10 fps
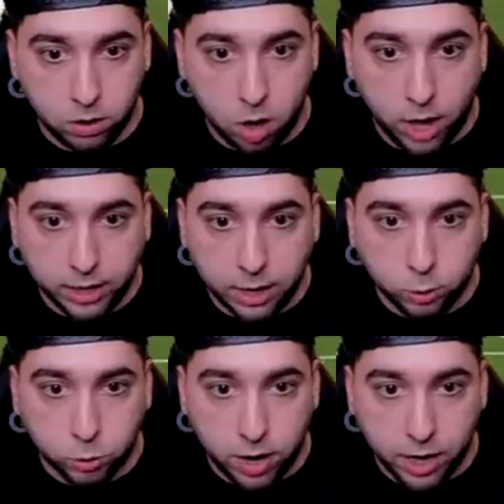Oh, I thought he
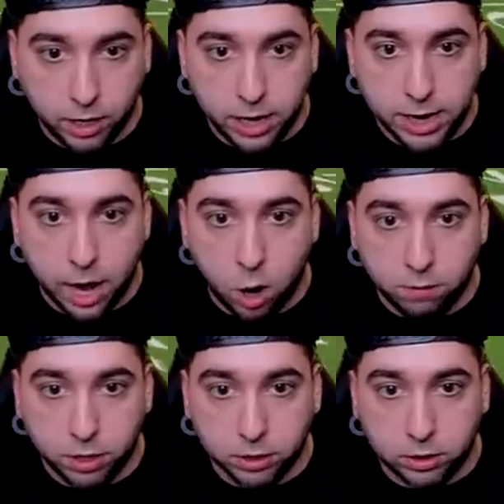was running. He got all
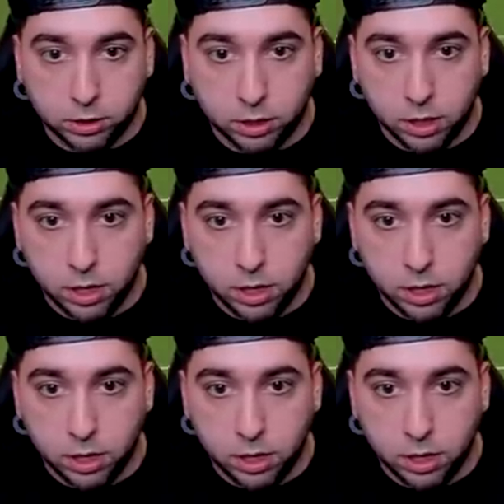of us.